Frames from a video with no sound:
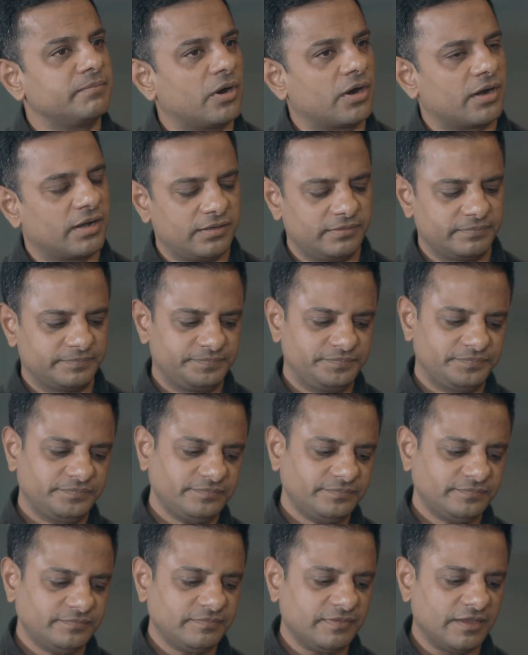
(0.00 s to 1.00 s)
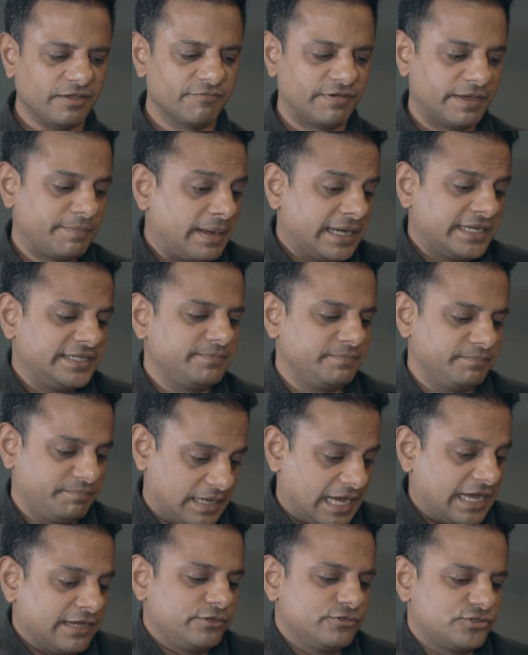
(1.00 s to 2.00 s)
model, where
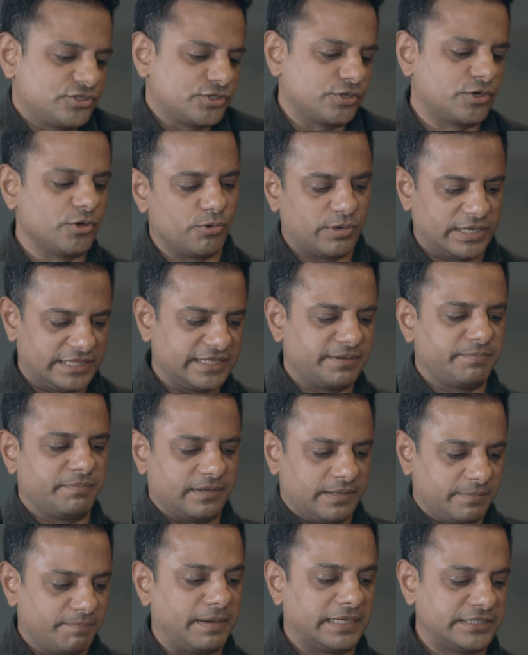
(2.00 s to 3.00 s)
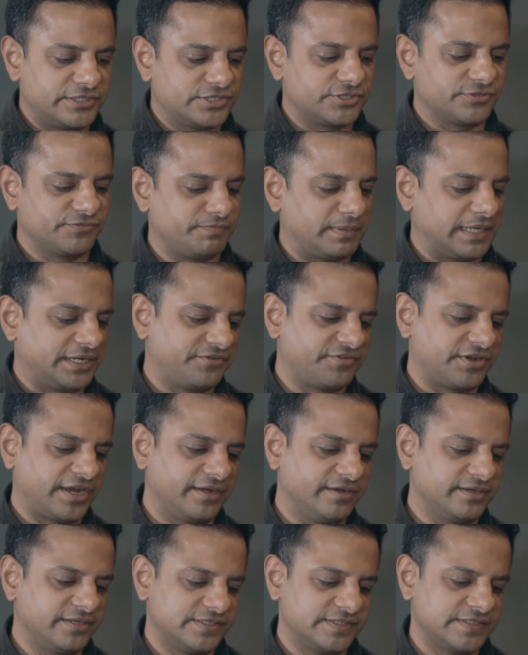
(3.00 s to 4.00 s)
I used to go and then a bunch of my
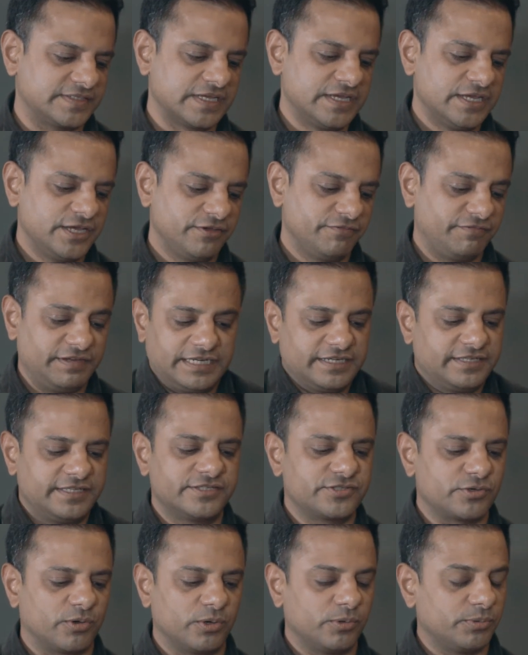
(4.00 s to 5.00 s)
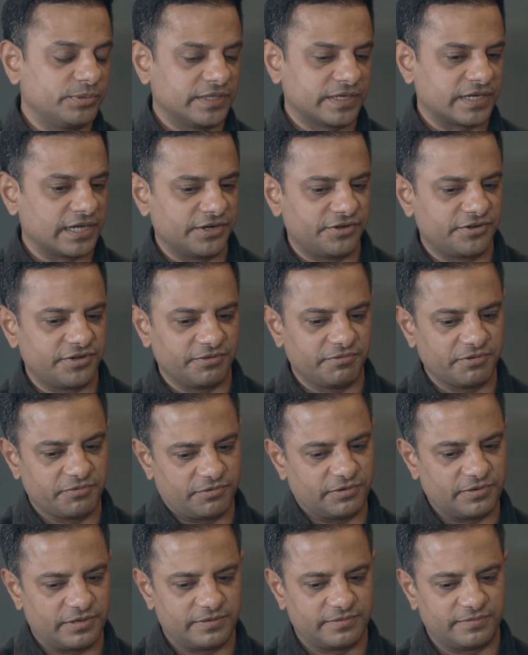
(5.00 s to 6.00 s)
trainers, we did this all over the country. We
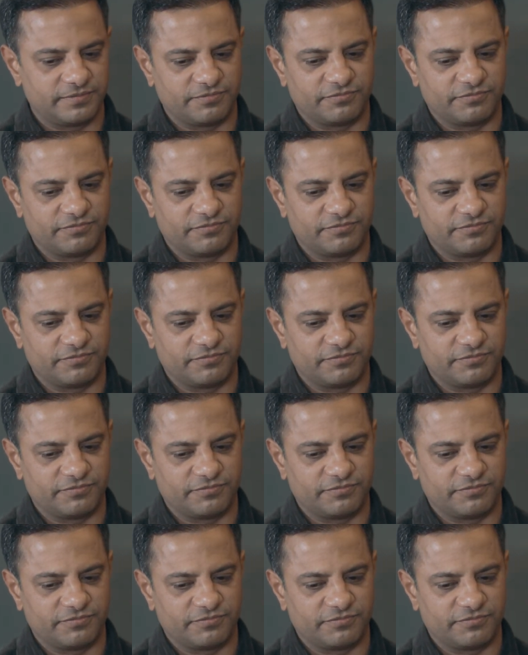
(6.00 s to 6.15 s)
were